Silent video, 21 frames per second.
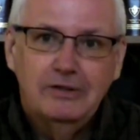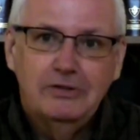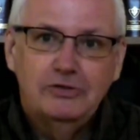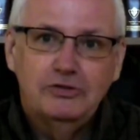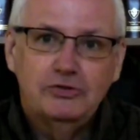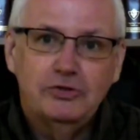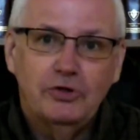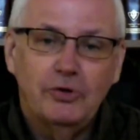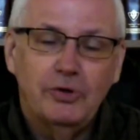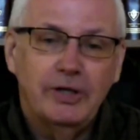
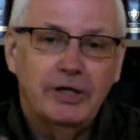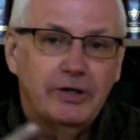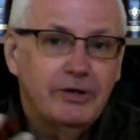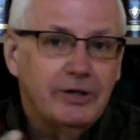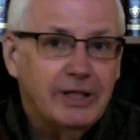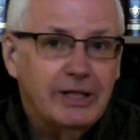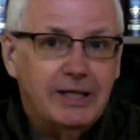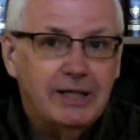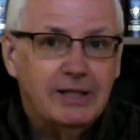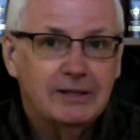So
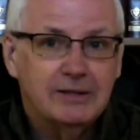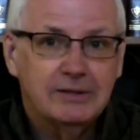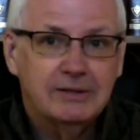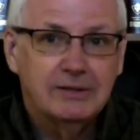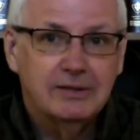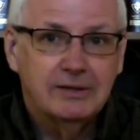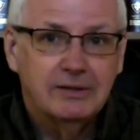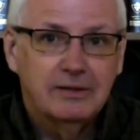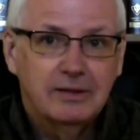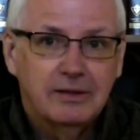here it
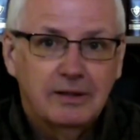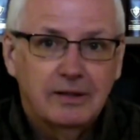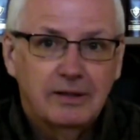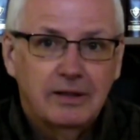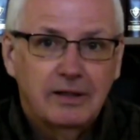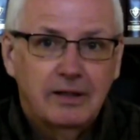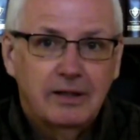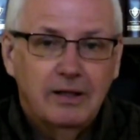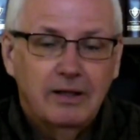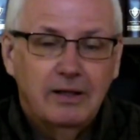is.
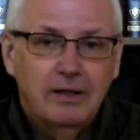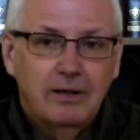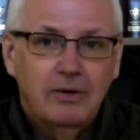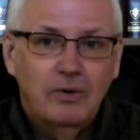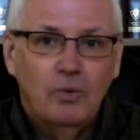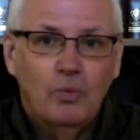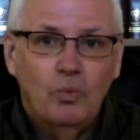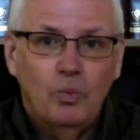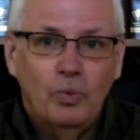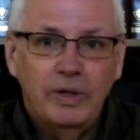
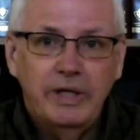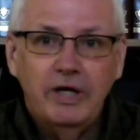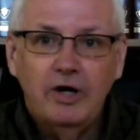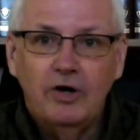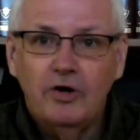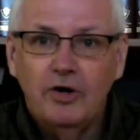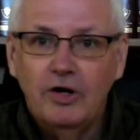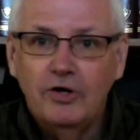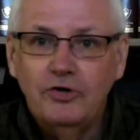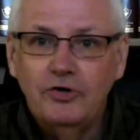We
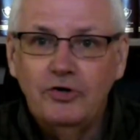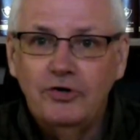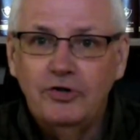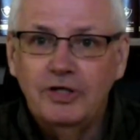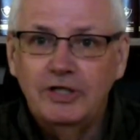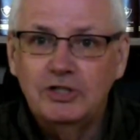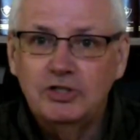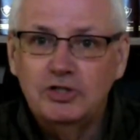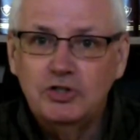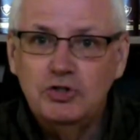are under
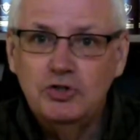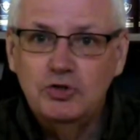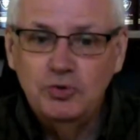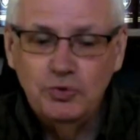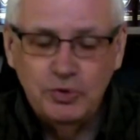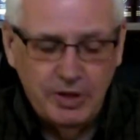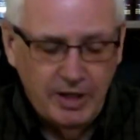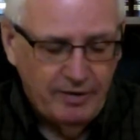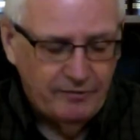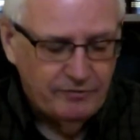this
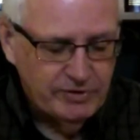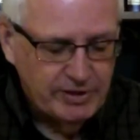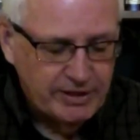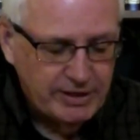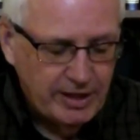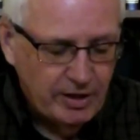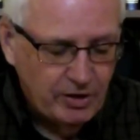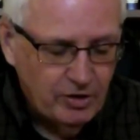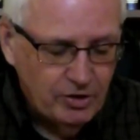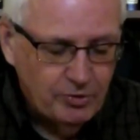new
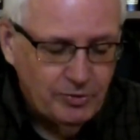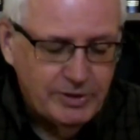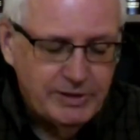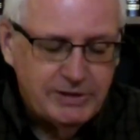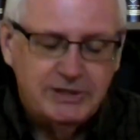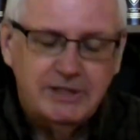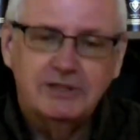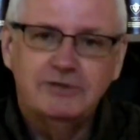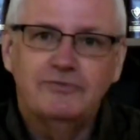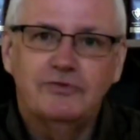covenant. Now look what
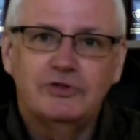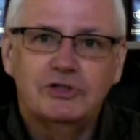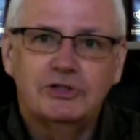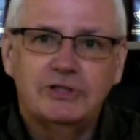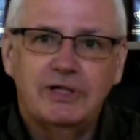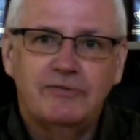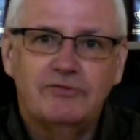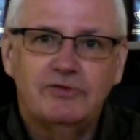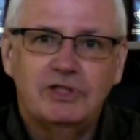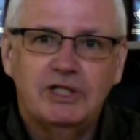he says in verse
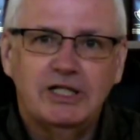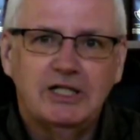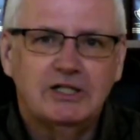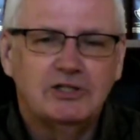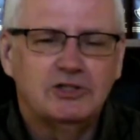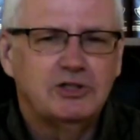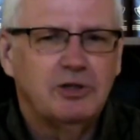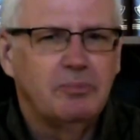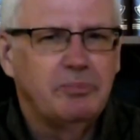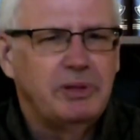17,
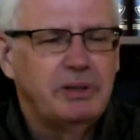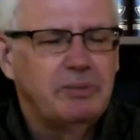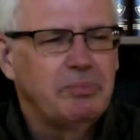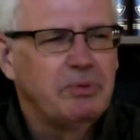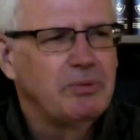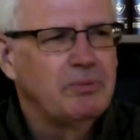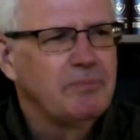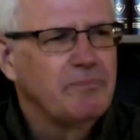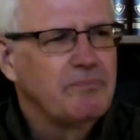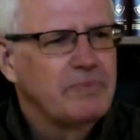because some
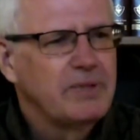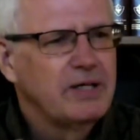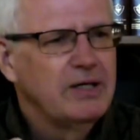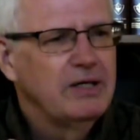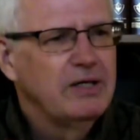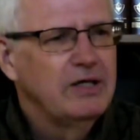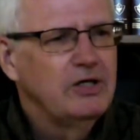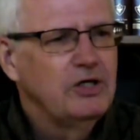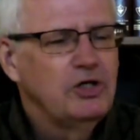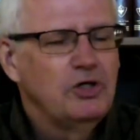people,
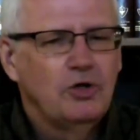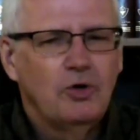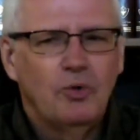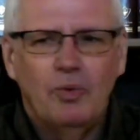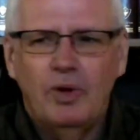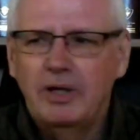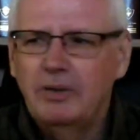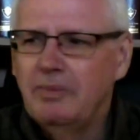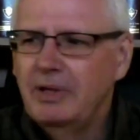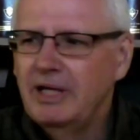you know,
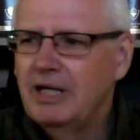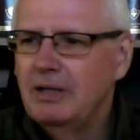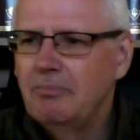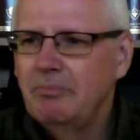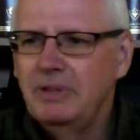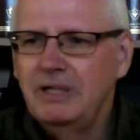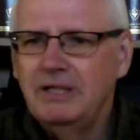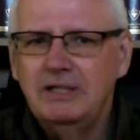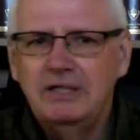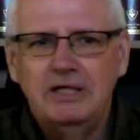want to make a
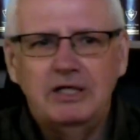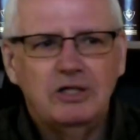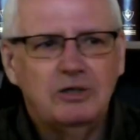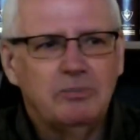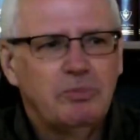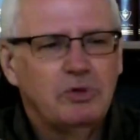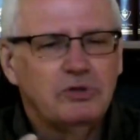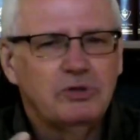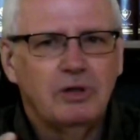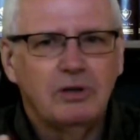big deal
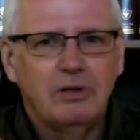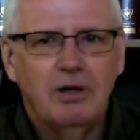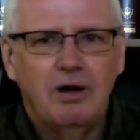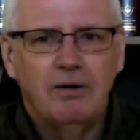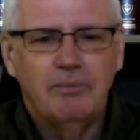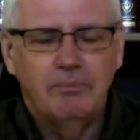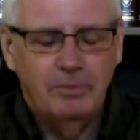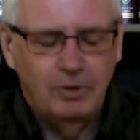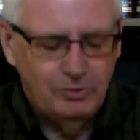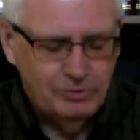about the
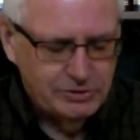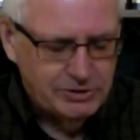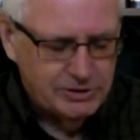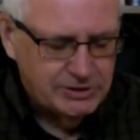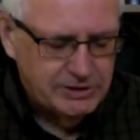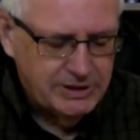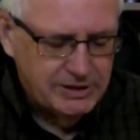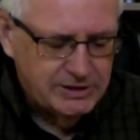law of Moses.